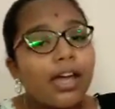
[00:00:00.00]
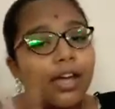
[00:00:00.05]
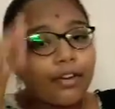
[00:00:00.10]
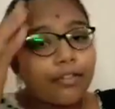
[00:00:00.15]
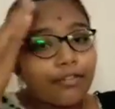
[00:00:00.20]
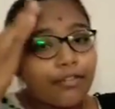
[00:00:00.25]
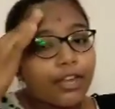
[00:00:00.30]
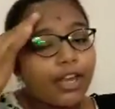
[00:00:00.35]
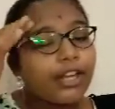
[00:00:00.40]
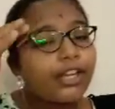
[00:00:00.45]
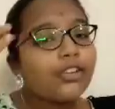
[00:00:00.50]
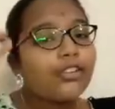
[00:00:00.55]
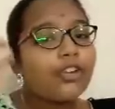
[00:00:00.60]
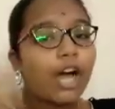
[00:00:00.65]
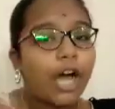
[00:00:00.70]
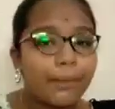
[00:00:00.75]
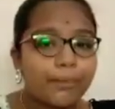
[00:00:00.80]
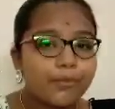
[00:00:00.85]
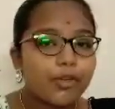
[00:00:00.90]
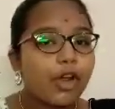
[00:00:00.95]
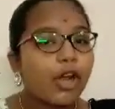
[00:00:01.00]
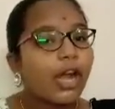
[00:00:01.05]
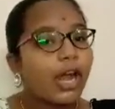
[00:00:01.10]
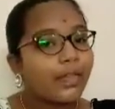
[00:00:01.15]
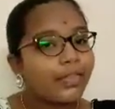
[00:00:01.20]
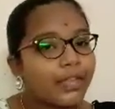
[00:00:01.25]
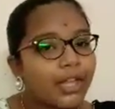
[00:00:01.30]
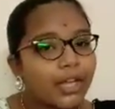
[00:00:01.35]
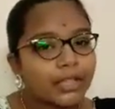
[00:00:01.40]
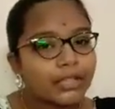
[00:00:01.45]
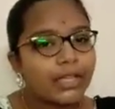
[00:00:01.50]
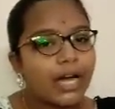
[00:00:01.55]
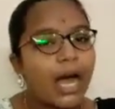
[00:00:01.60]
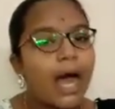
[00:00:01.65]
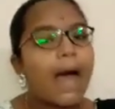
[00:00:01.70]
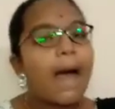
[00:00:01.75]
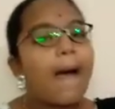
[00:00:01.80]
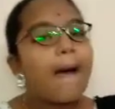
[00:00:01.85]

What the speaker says: when you observe under the